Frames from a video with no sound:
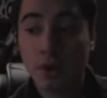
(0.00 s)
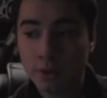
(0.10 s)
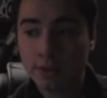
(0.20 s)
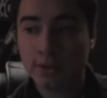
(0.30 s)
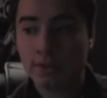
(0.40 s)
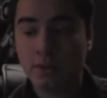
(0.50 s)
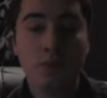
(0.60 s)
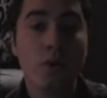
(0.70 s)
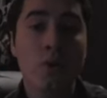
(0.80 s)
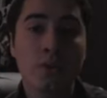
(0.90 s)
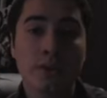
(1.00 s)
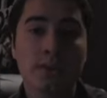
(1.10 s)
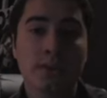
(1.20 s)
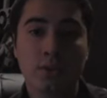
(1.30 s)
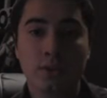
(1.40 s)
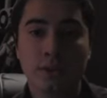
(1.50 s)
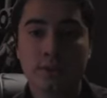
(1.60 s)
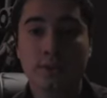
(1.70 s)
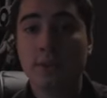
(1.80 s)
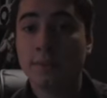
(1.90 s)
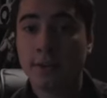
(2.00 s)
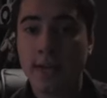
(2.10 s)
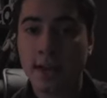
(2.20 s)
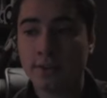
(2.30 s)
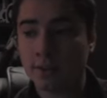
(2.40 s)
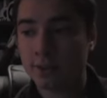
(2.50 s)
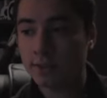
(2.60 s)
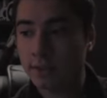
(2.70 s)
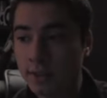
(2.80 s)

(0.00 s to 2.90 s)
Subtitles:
origin stories for some of the characters.